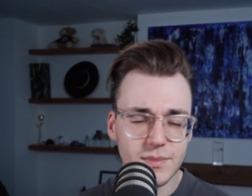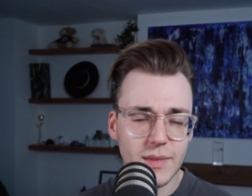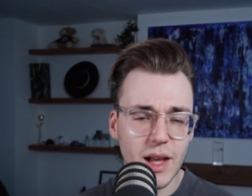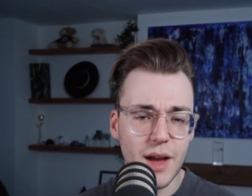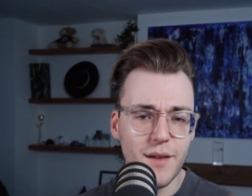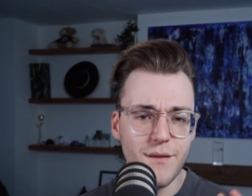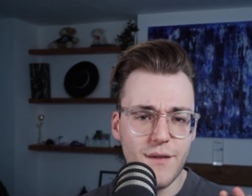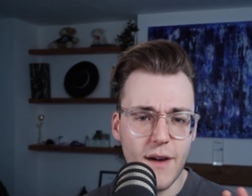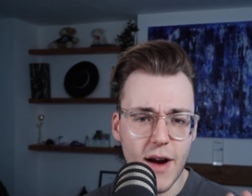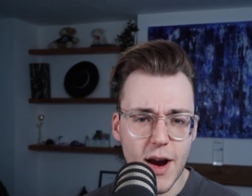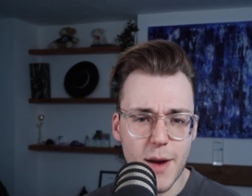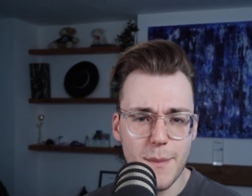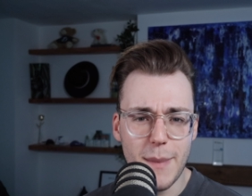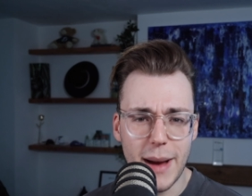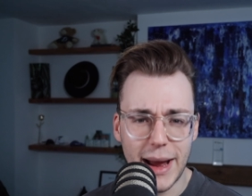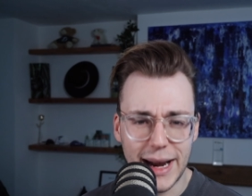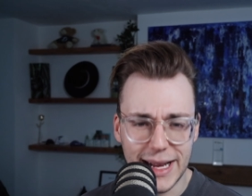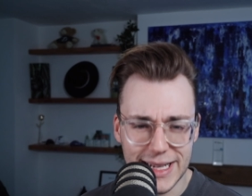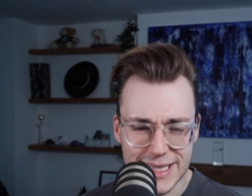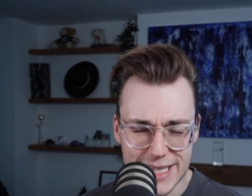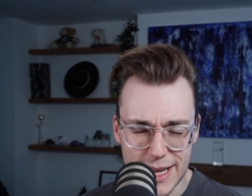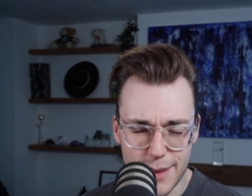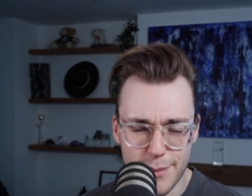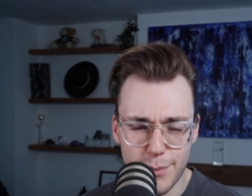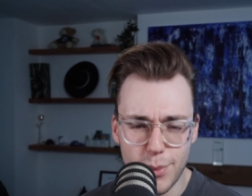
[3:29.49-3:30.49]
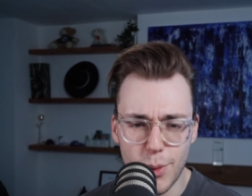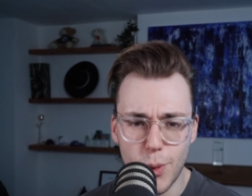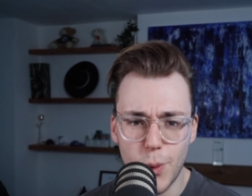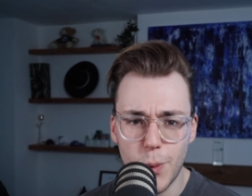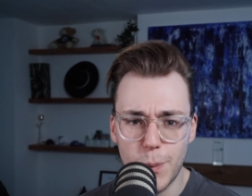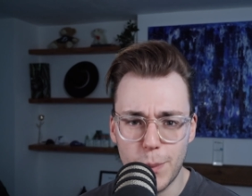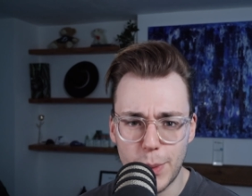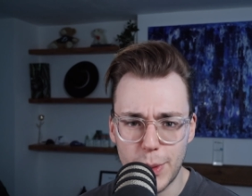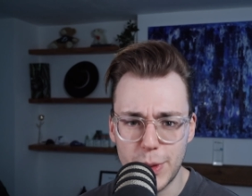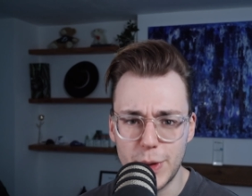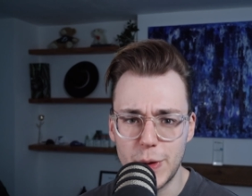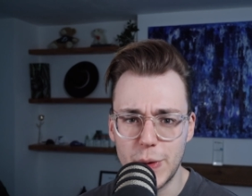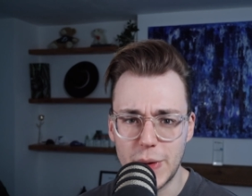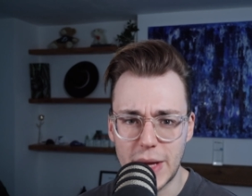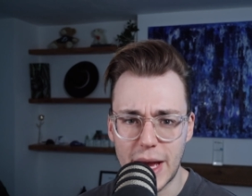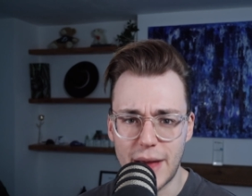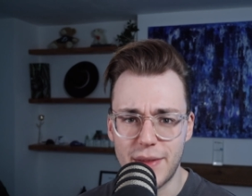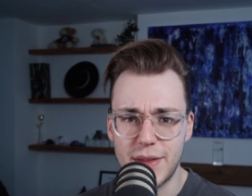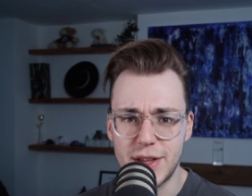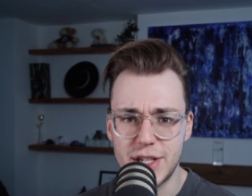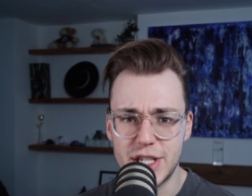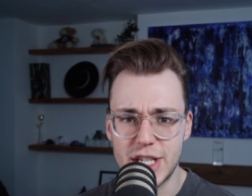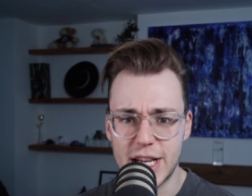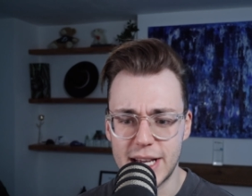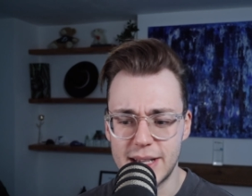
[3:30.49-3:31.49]
Very bad example, but you get
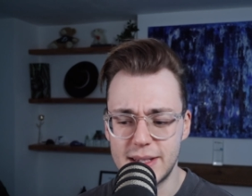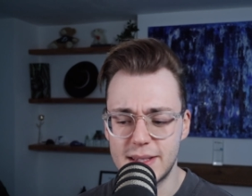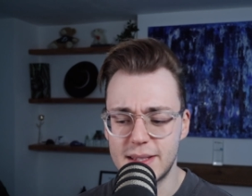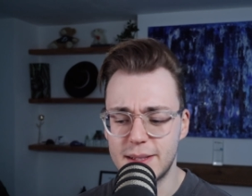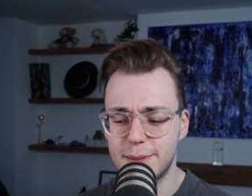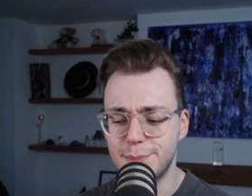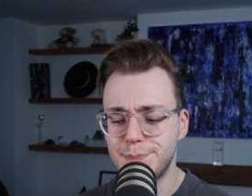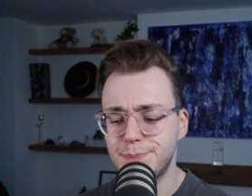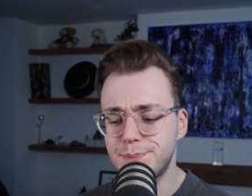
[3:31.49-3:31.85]
the gist.